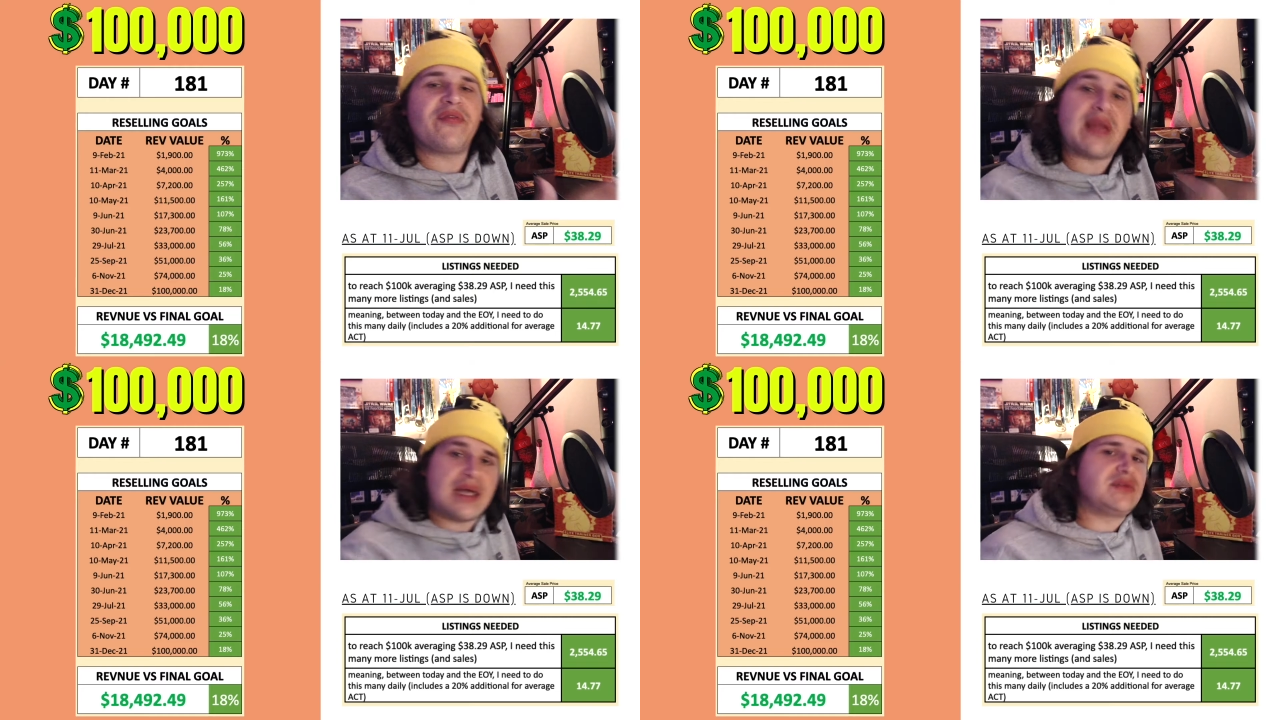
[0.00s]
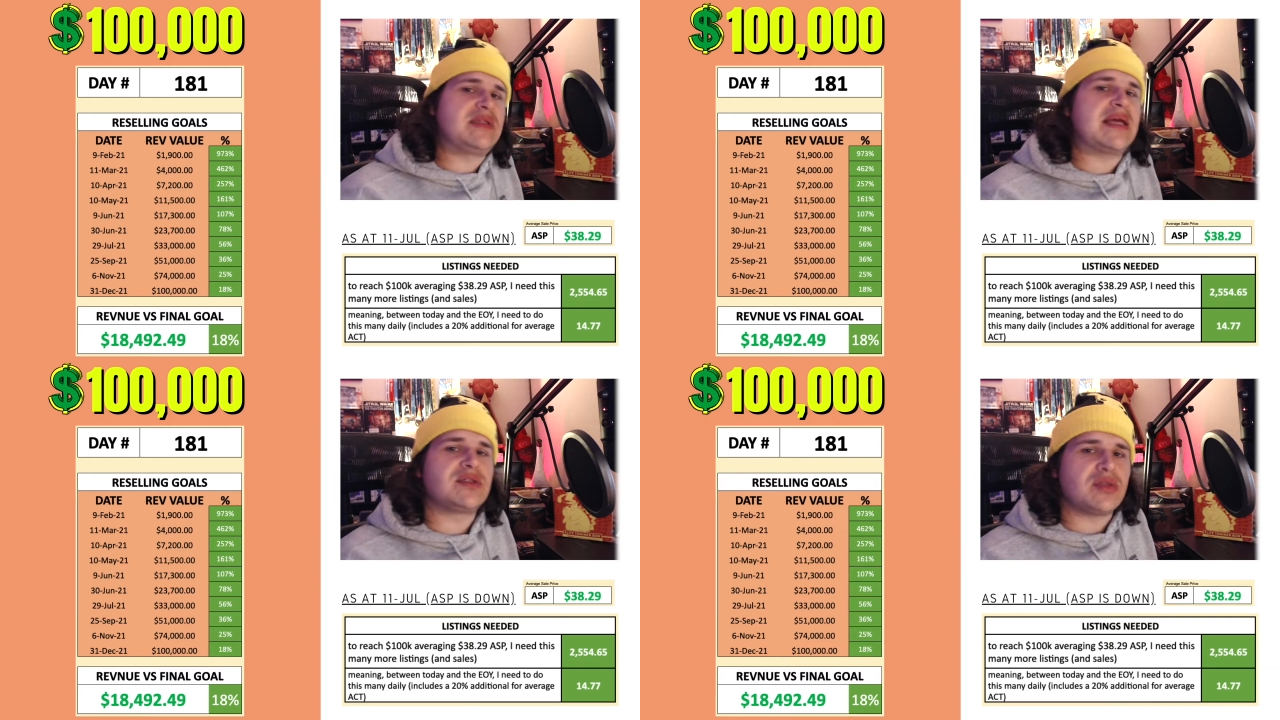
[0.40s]

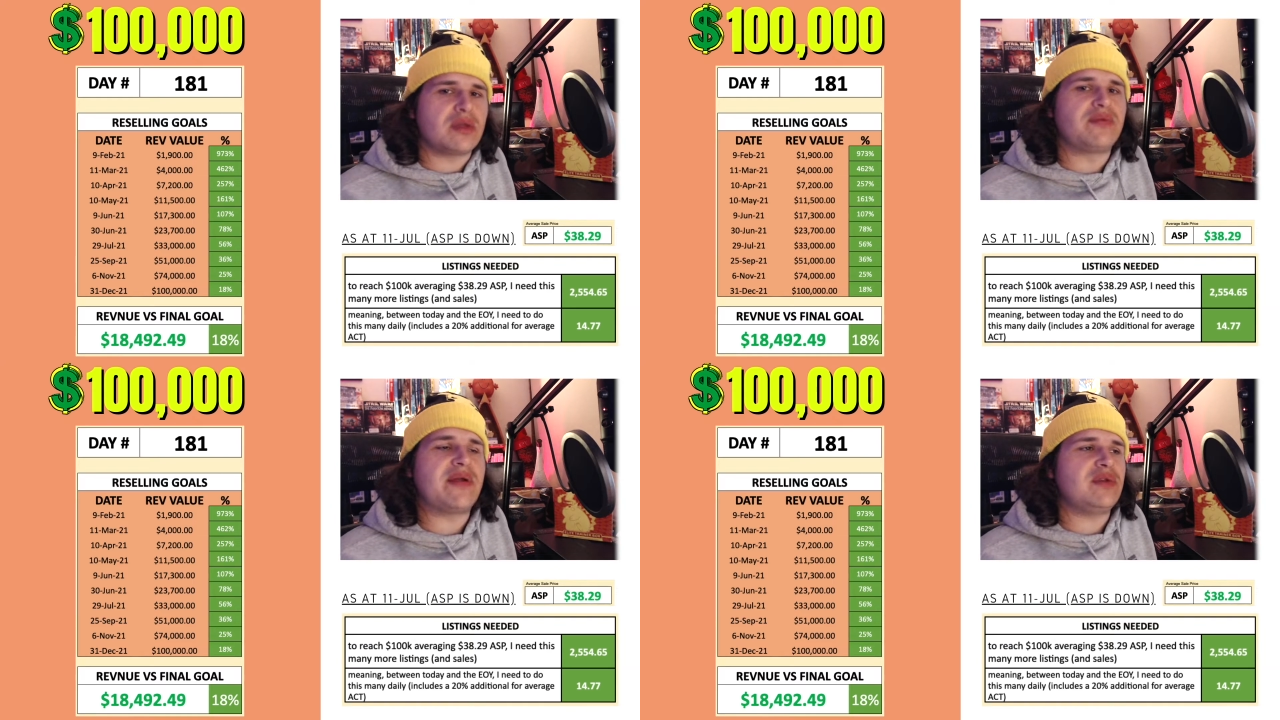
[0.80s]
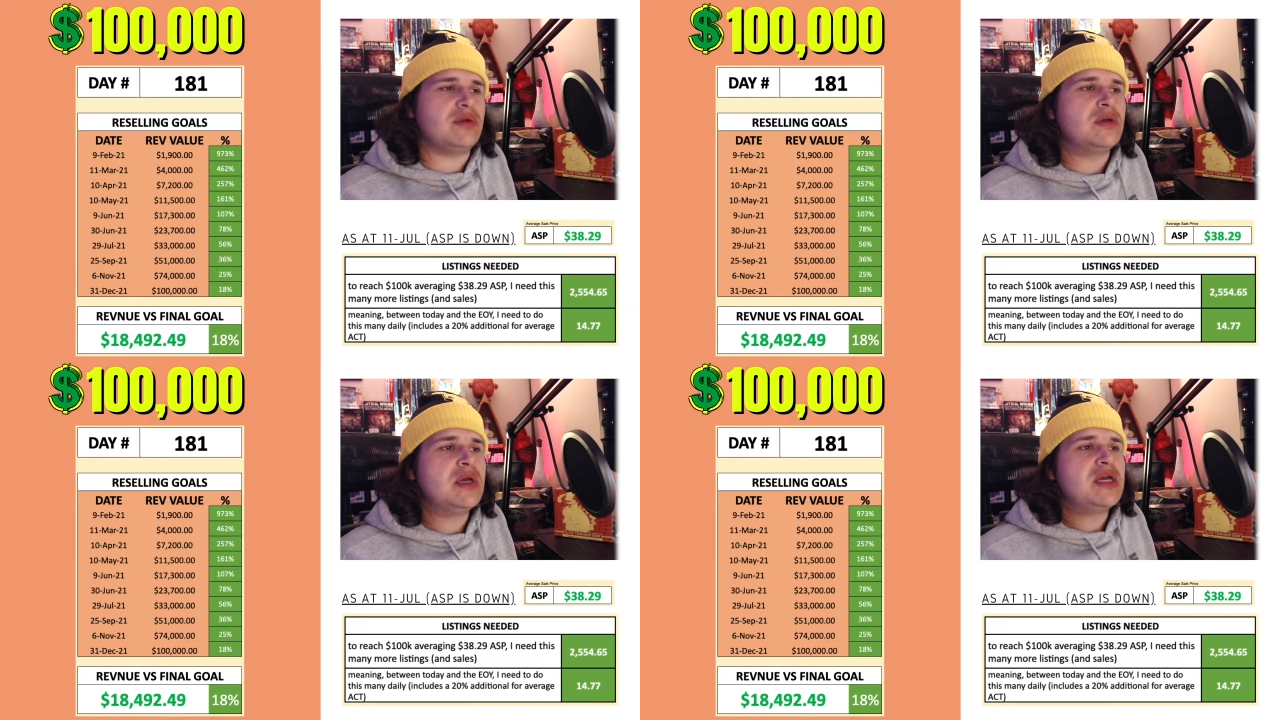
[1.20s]
$100,000
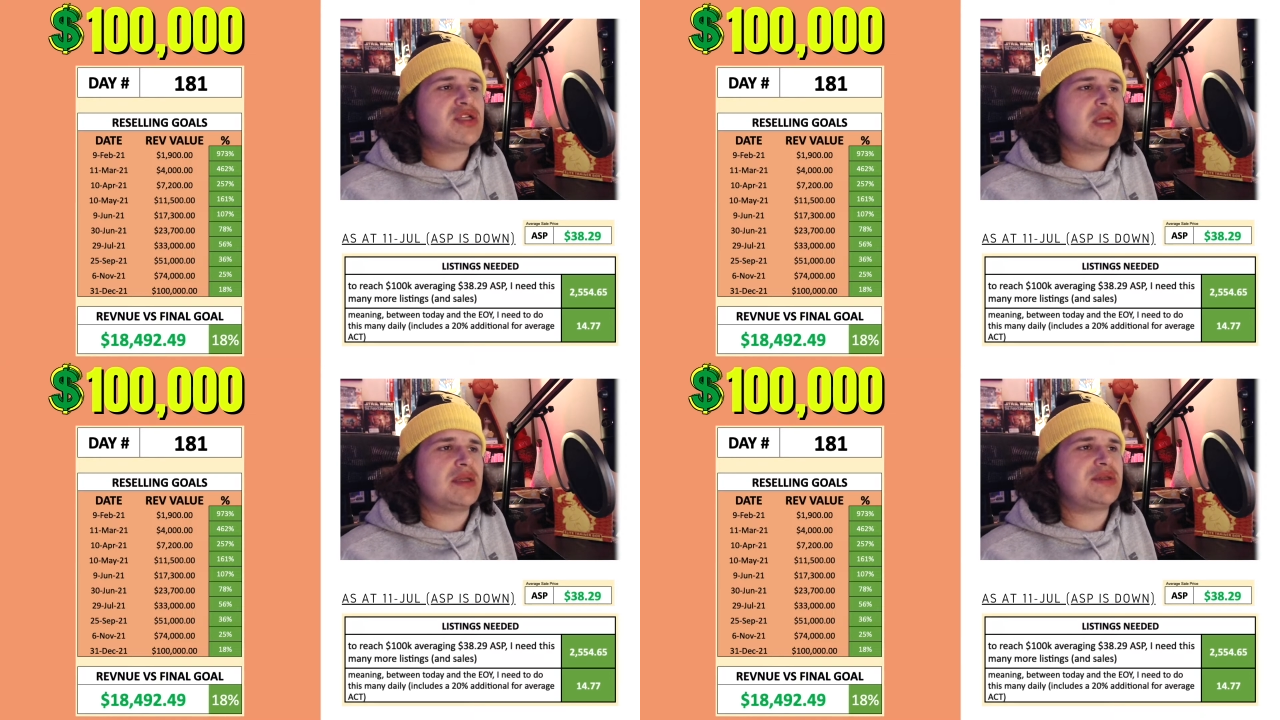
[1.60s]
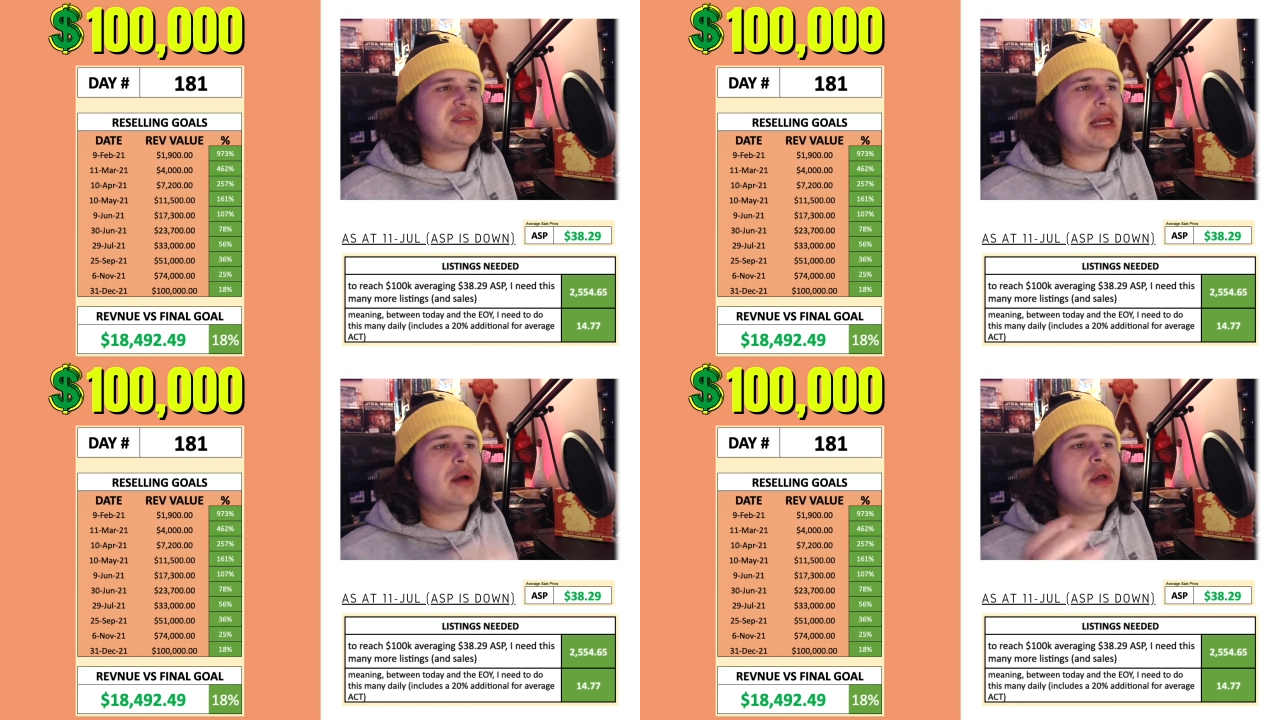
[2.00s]
revenue challenge.
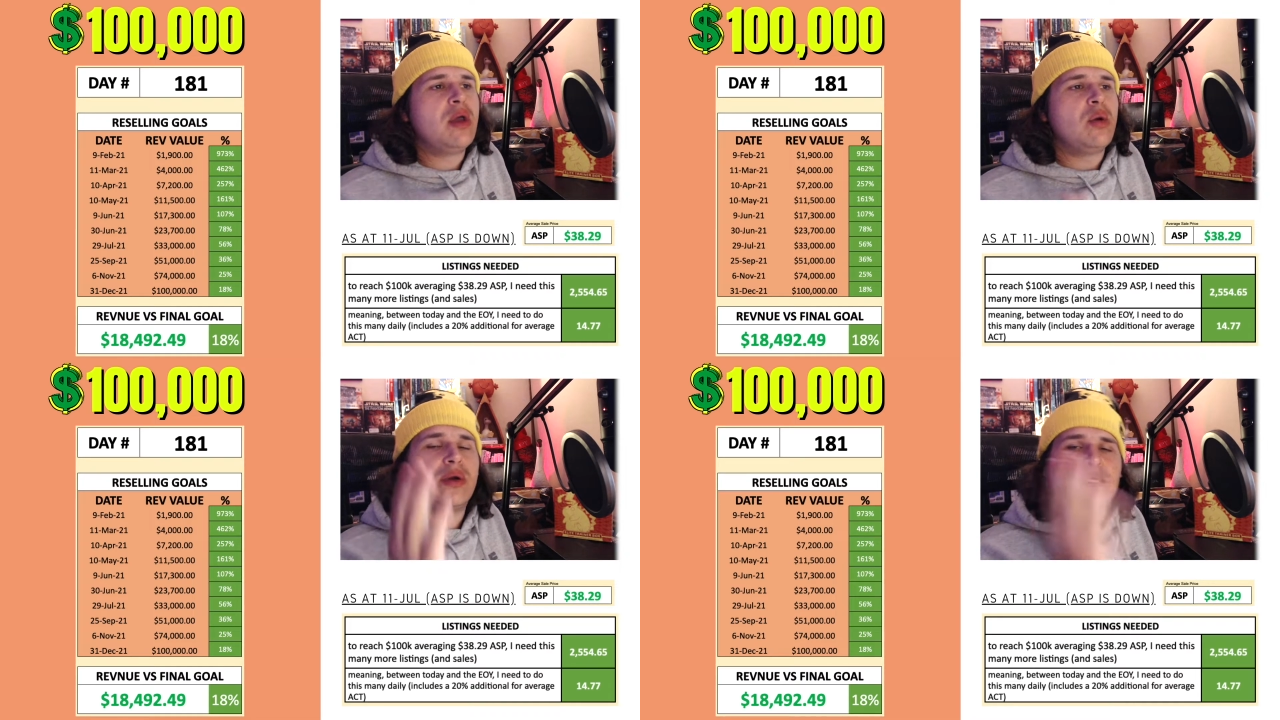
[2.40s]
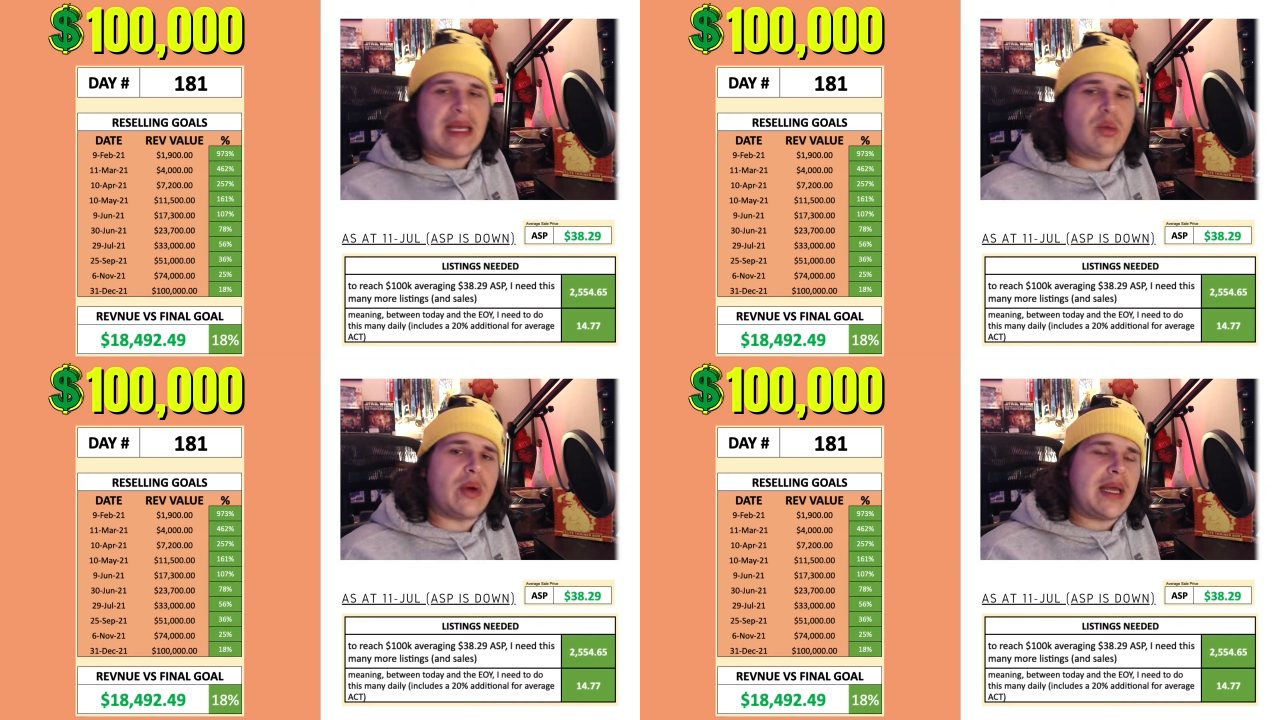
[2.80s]
Now, we're at
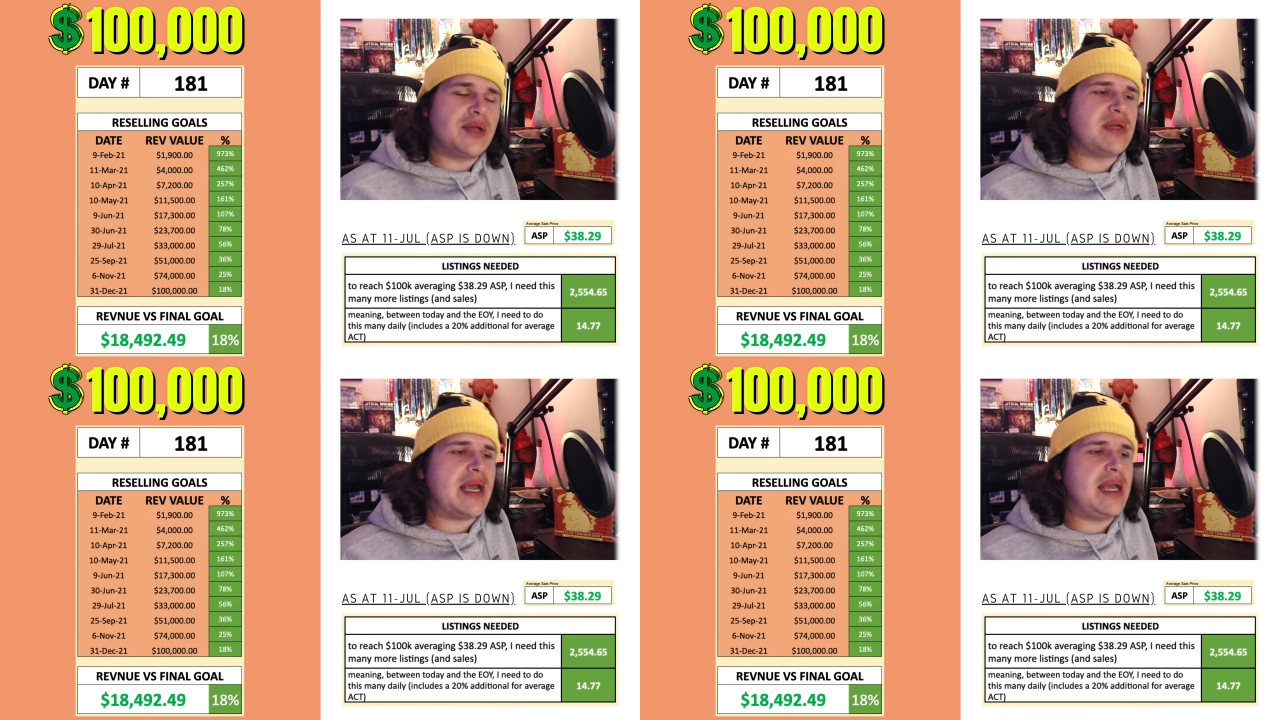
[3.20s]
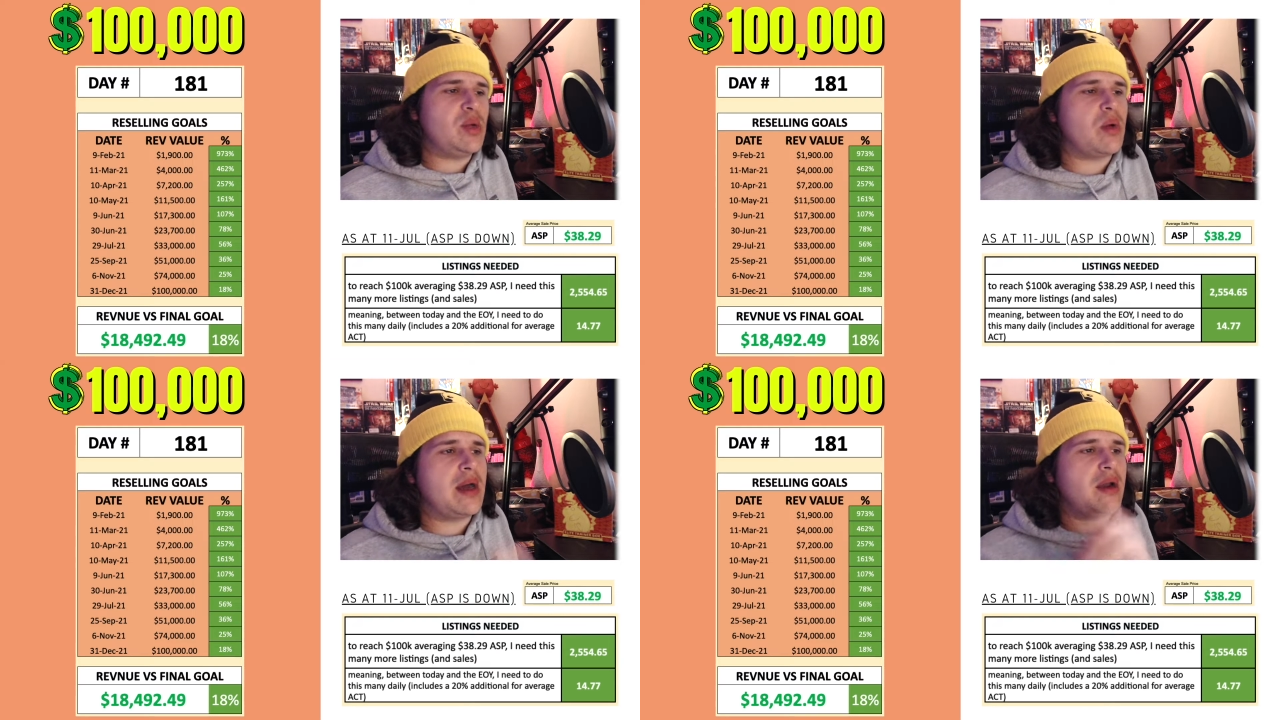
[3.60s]
day
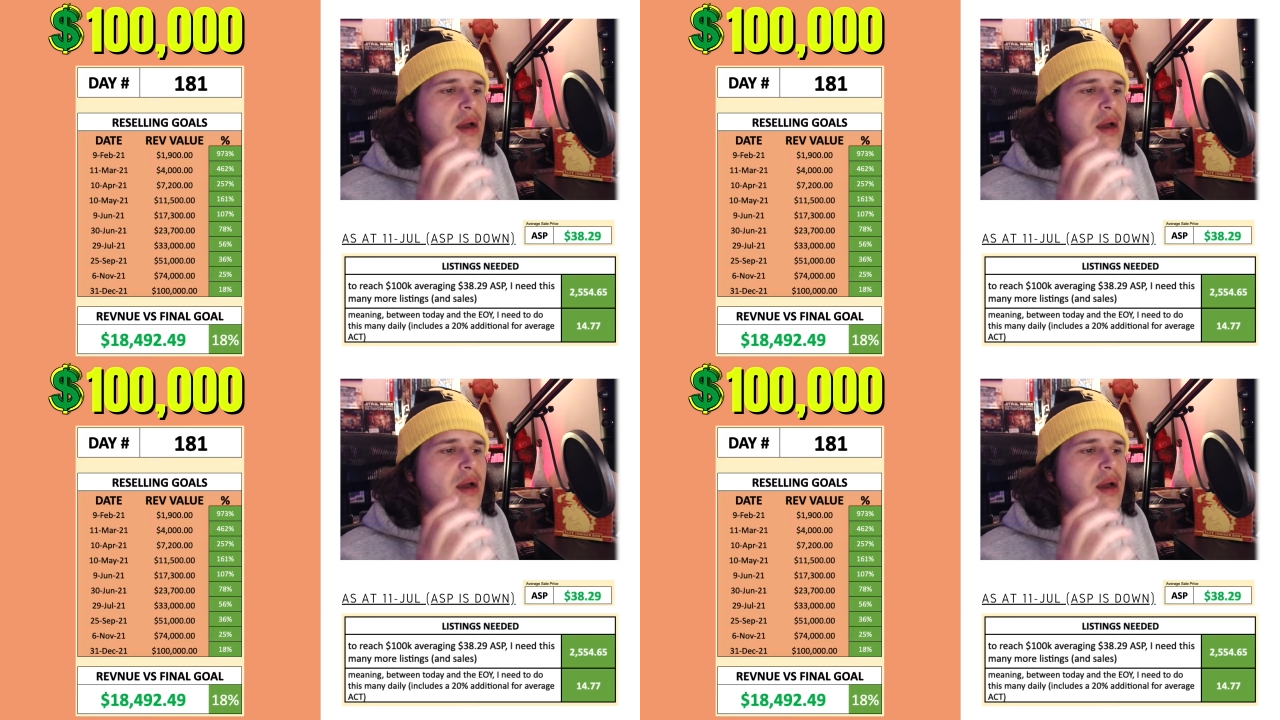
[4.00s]
181.